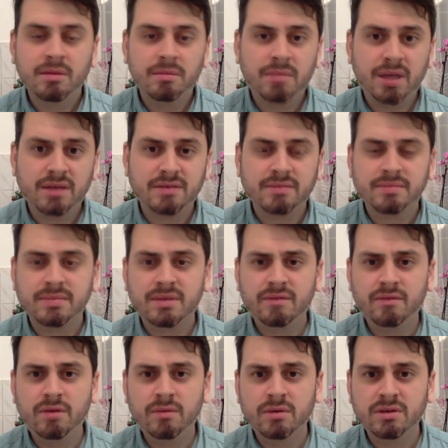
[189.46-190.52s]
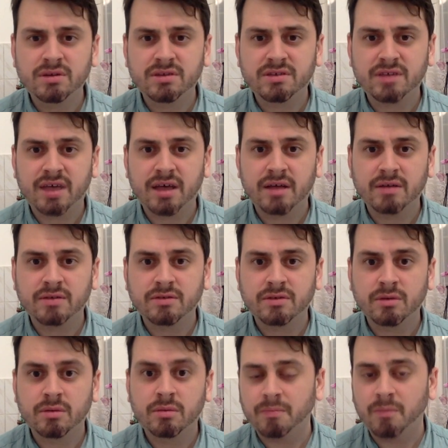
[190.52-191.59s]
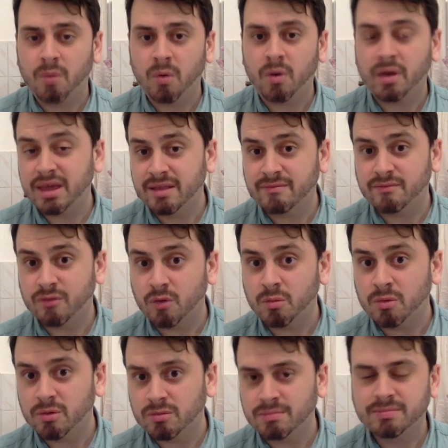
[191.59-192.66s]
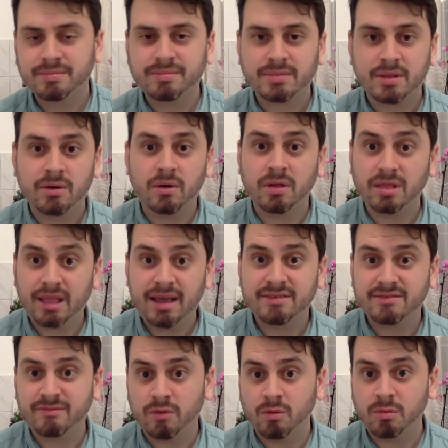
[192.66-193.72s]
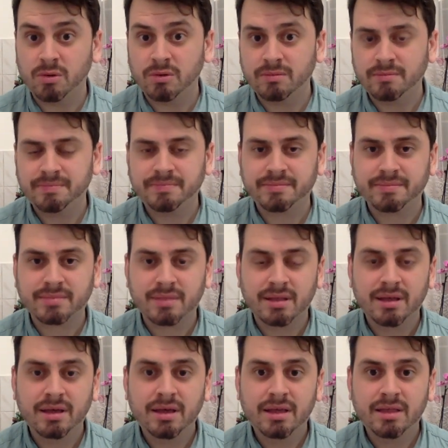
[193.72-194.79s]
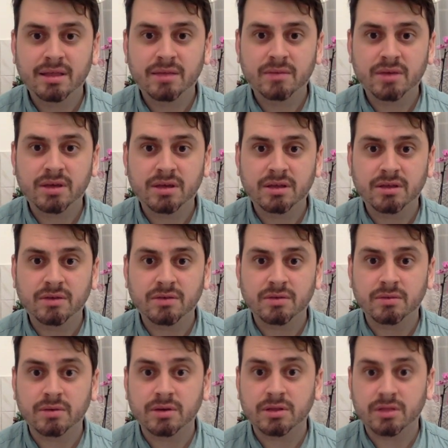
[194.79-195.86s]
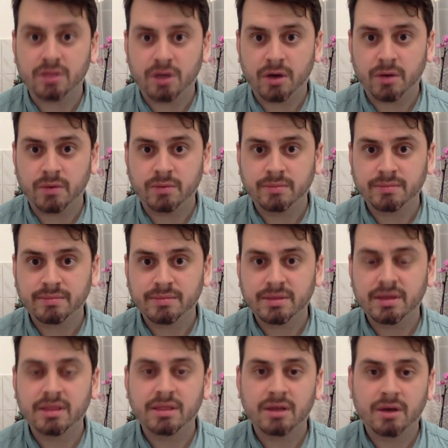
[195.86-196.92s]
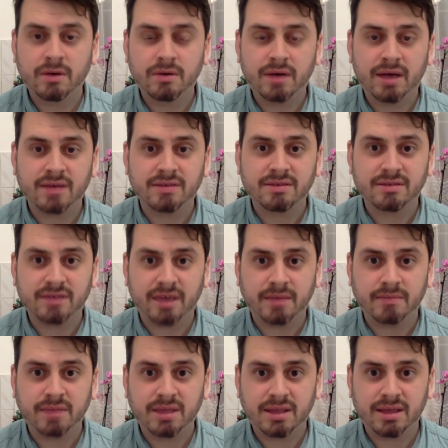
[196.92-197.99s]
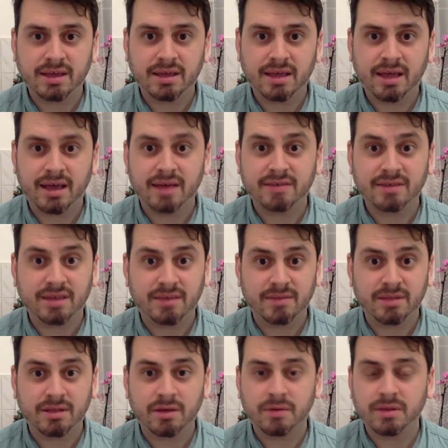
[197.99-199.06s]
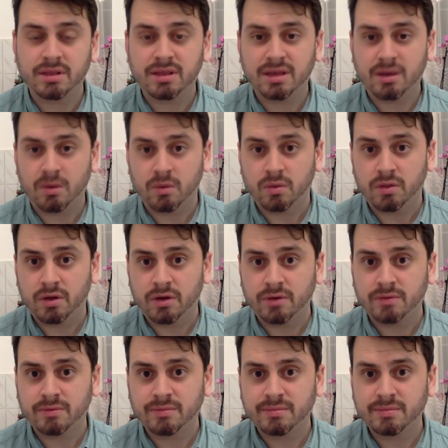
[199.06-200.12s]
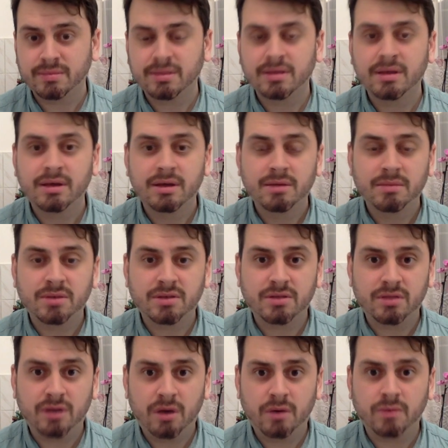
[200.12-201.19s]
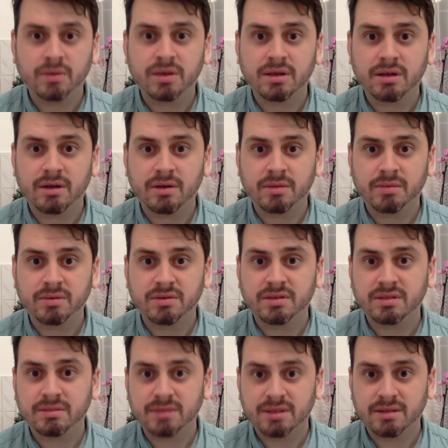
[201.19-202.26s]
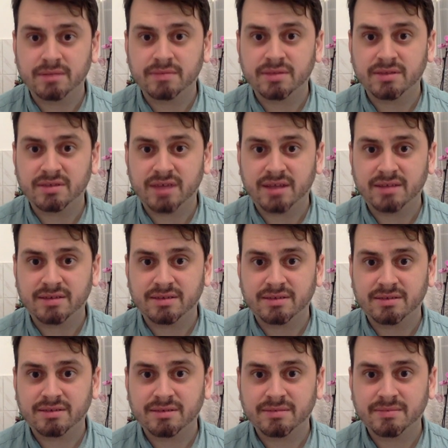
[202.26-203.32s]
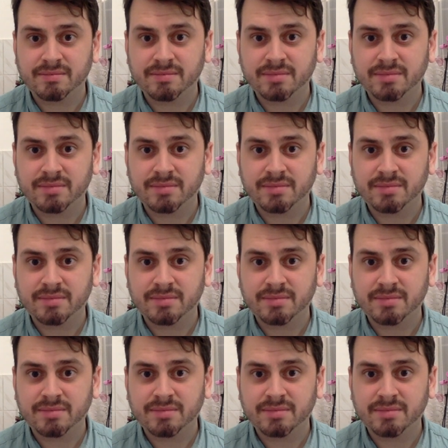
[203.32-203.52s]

But if we want to sound more informal or less formal, then we can use the word though. And though has the same meaning as even though and although. But though we can only put in the middle of the sentence.